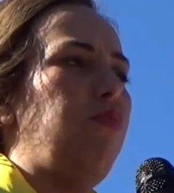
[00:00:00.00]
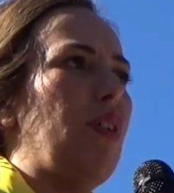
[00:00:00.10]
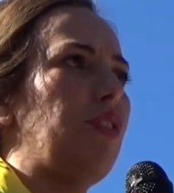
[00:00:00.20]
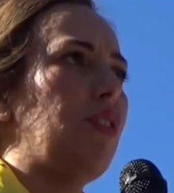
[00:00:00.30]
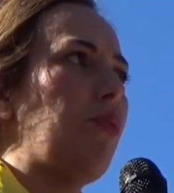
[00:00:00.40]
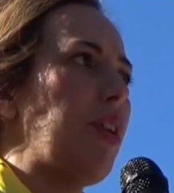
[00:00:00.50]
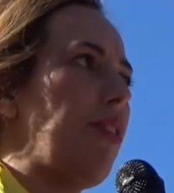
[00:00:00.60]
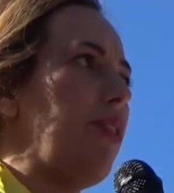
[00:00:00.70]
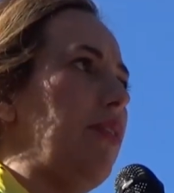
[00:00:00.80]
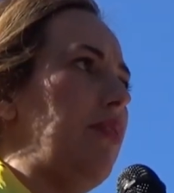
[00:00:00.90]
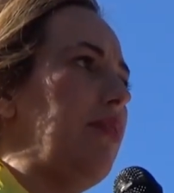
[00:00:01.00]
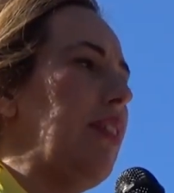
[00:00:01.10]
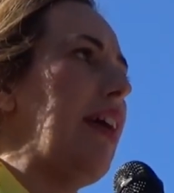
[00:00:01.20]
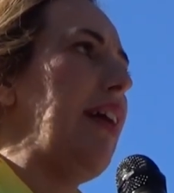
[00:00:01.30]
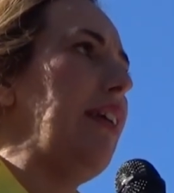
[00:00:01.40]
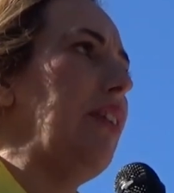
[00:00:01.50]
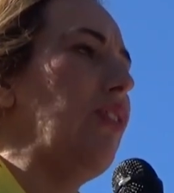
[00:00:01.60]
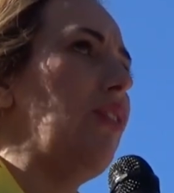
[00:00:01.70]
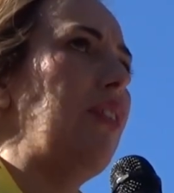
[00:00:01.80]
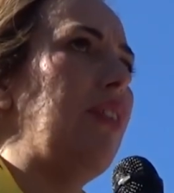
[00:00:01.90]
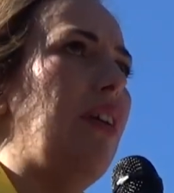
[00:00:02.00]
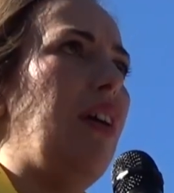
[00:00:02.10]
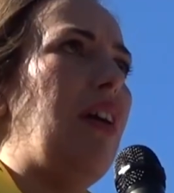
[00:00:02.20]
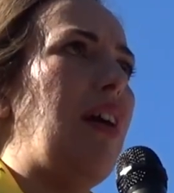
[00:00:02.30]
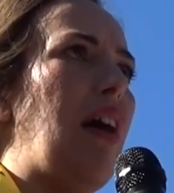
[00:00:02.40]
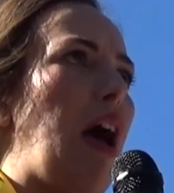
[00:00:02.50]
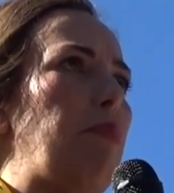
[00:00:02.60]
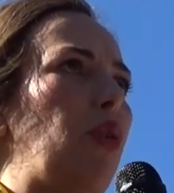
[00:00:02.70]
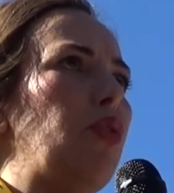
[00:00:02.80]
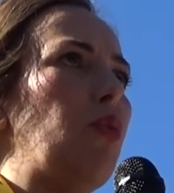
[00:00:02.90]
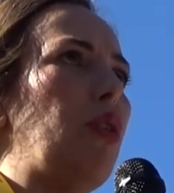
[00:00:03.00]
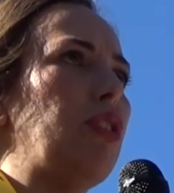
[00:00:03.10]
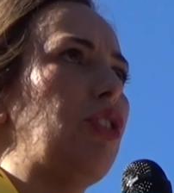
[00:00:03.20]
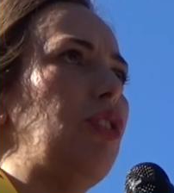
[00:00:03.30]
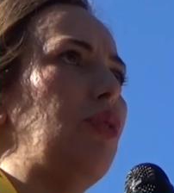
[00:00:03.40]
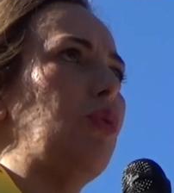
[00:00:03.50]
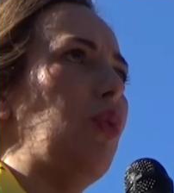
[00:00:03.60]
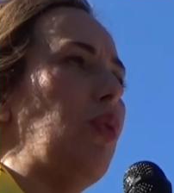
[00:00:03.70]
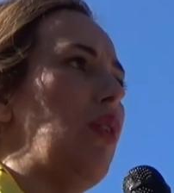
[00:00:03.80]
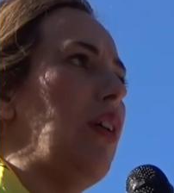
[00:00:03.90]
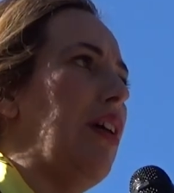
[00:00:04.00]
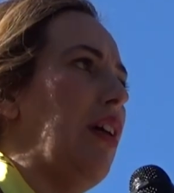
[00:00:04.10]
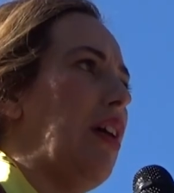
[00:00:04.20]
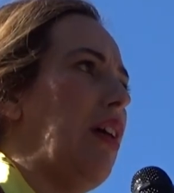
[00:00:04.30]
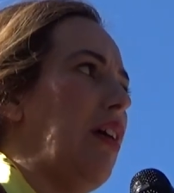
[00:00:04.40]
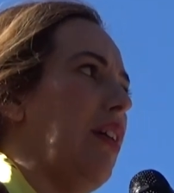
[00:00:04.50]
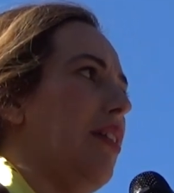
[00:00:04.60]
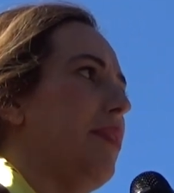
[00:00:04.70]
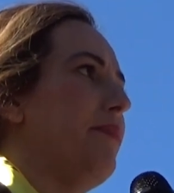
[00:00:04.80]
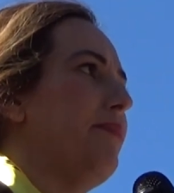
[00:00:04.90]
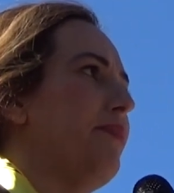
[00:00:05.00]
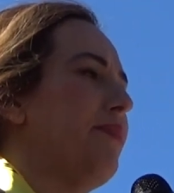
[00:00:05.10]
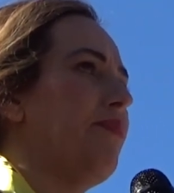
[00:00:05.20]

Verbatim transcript: what's going on. And I both want to um,